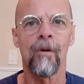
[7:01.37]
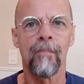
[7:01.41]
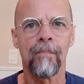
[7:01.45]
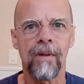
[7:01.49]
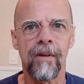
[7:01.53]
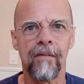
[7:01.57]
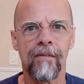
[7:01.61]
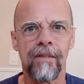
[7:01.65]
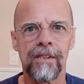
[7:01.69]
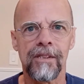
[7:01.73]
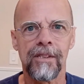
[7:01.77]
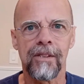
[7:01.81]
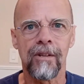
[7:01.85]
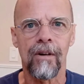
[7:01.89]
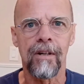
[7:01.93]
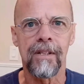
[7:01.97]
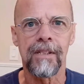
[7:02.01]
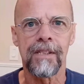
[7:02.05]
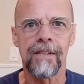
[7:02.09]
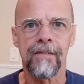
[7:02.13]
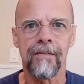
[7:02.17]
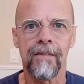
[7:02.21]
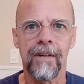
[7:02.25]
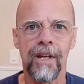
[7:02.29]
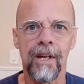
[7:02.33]
I hope you've
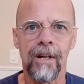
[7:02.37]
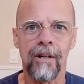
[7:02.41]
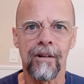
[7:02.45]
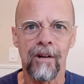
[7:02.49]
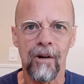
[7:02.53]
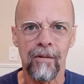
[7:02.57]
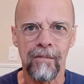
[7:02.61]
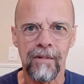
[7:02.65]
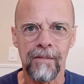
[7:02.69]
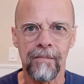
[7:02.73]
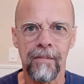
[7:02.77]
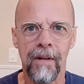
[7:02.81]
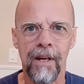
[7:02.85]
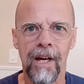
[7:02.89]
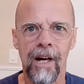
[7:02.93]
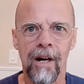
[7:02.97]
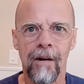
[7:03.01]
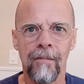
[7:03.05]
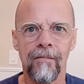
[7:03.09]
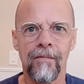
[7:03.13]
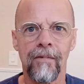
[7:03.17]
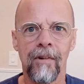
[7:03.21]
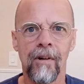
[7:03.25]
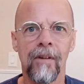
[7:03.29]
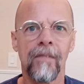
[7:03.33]
enjoyed this video. I hope it's been
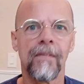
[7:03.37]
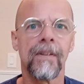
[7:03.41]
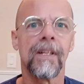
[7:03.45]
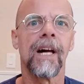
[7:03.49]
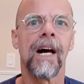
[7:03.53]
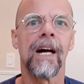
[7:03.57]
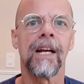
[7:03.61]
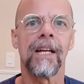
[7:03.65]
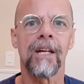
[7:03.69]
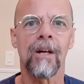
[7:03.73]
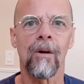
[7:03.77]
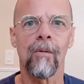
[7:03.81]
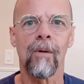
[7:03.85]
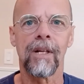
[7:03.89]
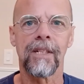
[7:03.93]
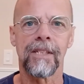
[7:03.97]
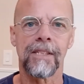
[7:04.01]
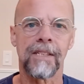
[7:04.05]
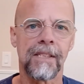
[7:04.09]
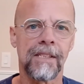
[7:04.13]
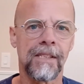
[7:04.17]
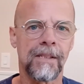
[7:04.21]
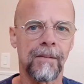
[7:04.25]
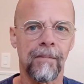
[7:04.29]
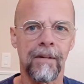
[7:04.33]
helpful. If you got any
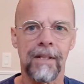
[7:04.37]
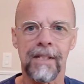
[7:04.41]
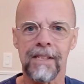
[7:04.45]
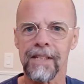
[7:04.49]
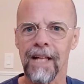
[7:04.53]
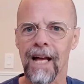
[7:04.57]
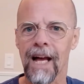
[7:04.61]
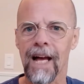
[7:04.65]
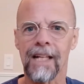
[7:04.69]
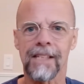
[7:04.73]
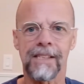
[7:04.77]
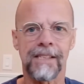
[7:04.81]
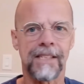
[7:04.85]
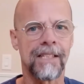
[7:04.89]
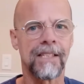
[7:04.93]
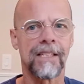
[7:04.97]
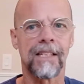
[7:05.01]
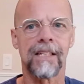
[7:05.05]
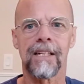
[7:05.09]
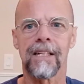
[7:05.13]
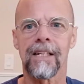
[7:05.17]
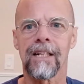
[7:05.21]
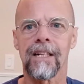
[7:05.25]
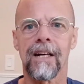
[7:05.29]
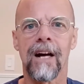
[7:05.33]
questions, please ask in
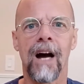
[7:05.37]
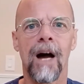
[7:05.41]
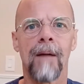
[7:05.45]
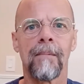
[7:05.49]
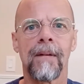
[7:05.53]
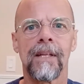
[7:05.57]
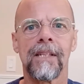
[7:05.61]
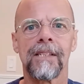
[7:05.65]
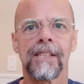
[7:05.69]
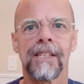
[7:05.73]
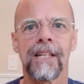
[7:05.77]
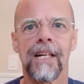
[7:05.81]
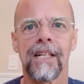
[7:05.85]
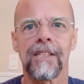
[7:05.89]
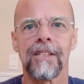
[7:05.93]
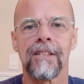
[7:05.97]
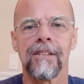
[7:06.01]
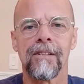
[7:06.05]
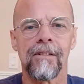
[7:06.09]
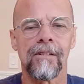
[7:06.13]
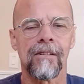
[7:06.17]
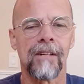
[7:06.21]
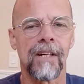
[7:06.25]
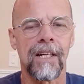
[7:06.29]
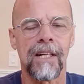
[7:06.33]
the comment
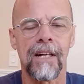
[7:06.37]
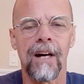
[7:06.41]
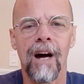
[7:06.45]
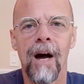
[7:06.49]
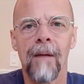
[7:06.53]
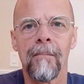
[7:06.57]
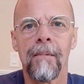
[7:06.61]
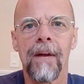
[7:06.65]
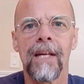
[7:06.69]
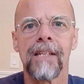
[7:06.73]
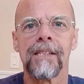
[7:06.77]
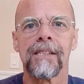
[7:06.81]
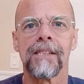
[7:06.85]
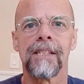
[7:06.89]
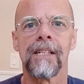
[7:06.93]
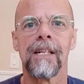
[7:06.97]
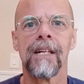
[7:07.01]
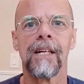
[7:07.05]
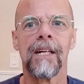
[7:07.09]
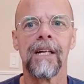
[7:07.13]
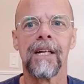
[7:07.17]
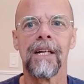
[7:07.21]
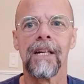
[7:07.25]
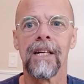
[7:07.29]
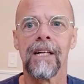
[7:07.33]
section or any comments.
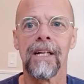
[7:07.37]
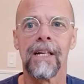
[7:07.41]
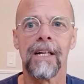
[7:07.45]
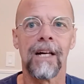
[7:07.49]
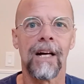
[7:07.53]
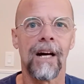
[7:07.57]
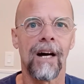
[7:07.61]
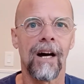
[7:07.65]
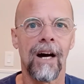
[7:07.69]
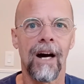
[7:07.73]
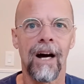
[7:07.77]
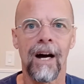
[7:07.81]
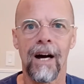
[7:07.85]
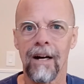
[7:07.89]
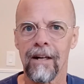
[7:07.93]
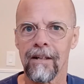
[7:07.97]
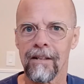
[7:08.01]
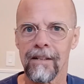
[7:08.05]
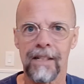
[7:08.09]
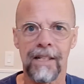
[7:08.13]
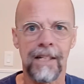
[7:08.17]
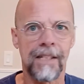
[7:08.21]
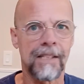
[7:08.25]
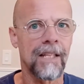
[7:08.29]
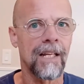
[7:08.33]

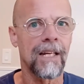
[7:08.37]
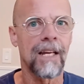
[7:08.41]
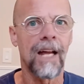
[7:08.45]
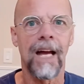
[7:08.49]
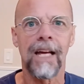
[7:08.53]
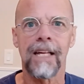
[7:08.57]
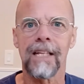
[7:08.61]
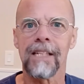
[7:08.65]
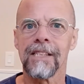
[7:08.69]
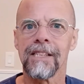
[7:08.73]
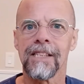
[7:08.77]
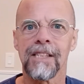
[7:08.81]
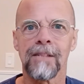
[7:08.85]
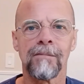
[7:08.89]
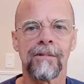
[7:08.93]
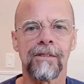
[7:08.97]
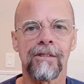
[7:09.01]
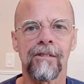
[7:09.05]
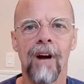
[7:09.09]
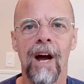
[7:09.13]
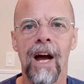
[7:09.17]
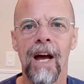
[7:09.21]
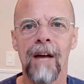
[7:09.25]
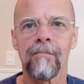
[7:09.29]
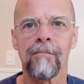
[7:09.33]
Hit the like and
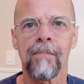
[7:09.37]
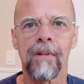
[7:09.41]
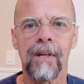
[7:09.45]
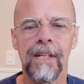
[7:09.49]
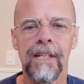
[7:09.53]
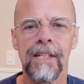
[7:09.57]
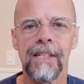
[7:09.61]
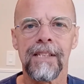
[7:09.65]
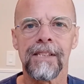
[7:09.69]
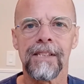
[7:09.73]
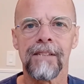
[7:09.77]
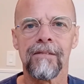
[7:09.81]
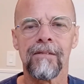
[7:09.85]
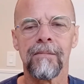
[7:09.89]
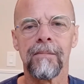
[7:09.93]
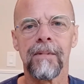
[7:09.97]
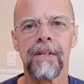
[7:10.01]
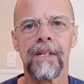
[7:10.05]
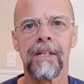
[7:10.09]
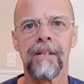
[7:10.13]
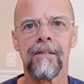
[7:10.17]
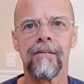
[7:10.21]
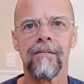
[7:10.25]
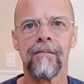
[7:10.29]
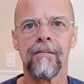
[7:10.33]
subscribe, please. It would
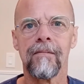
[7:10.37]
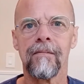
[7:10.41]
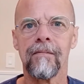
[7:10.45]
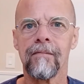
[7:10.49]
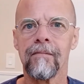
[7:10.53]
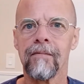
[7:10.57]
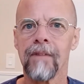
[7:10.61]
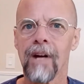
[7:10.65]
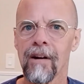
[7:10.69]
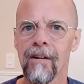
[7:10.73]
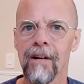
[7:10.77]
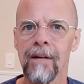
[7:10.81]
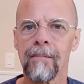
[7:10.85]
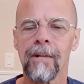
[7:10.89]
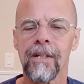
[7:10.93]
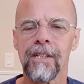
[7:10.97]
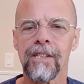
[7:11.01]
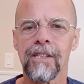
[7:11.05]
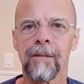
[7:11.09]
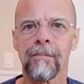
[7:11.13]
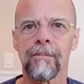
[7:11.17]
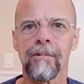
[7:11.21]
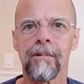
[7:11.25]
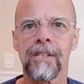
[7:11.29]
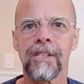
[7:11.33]
be very
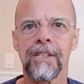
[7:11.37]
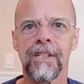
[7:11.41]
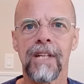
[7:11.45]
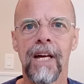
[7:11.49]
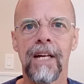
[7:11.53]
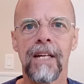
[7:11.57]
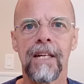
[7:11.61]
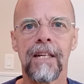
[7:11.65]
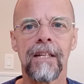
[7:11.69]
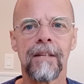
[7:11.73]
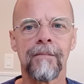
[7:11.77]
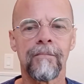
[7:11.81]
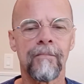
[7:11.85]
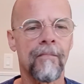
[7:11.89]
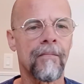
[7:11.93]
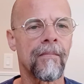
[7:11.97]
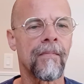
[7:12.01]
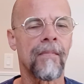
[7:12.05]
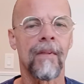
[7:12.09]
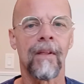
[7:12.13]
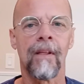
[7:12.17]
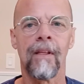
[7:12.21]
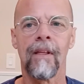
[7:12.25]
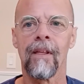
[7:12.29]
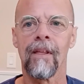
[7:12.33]
much appreciated.
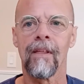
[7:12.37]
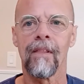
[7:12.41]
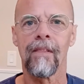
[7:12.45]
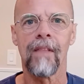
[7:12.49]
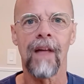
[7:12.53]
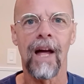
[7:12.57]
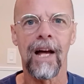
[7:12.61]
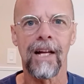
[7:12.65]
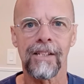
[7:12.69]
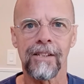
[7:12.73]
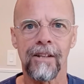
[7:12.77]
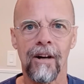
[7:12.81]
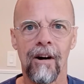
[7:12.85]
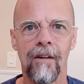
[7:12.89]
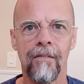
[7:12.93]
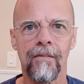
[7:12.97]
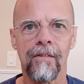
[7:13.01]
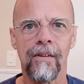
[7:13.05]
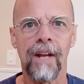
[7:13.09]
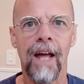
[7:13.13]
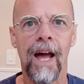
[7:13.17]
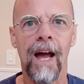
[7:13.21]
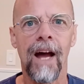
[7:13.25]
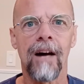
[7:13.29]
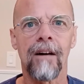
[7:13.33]
That's all
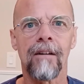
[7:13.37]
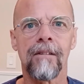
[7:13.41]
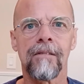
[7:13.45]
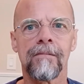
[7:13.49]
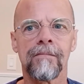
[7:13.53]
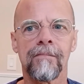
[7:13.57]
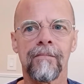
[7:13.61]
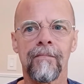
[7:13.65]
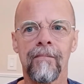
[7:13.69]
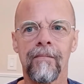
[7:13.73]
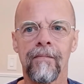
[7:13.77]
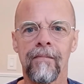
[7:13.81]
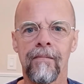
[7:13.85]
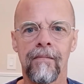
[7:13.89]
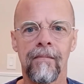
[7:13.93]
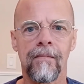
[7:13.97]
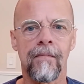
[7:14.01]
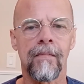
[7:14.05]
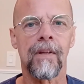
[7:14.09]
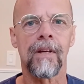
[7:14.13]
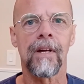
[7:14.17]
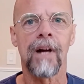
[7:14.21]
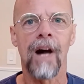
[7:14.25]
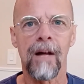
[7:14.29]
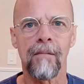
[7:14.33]
for now.
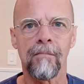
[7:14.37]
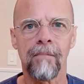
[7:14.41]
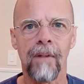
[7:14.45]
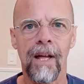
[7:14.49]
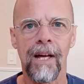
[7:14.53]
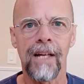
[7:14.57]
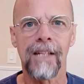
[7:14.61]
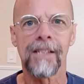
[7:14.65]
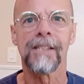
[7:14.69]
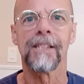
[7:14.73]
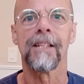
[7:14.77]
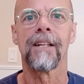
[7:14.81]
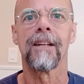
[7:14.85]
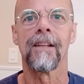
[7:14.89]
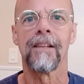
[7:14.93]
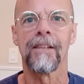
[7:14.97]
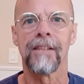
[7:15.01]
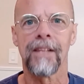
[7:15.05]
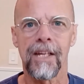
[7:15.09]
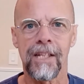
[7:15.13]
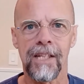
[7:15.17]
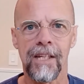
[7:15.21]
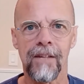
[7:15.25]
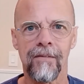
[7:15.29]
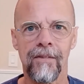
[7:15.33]
God bless.
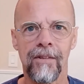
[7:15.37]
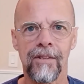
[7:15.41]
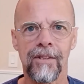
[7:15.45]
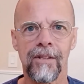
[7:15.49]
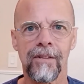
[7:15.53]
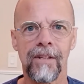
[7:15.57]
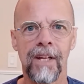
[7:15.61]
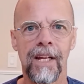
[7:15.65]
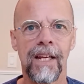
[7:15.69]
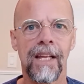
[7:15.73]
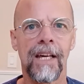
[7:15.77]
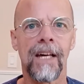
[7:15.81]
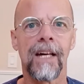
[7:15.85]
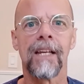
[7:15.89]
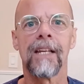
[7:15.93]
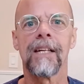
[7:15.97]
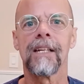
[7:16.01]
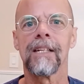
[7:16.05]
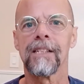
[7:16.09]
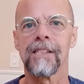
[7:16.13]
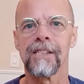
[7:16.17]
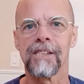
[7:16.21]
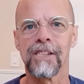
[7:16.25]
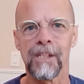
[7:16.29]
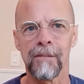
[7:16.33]
Thank you for tuning
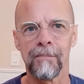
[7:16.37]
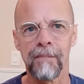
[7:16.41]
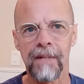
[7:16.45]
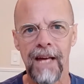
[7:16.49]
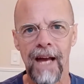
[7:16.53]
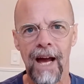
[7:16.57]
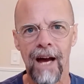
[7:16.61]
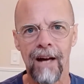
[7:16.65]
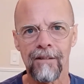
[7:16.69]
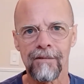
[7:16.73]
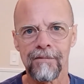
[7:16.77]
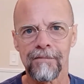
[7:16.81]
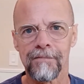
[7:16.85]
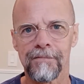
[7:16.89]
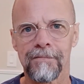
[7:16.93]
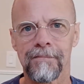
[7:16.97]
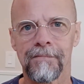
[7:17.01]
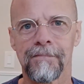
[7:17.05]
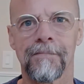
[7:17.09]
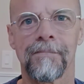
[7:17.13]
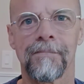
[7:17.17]
in. Jimmy out.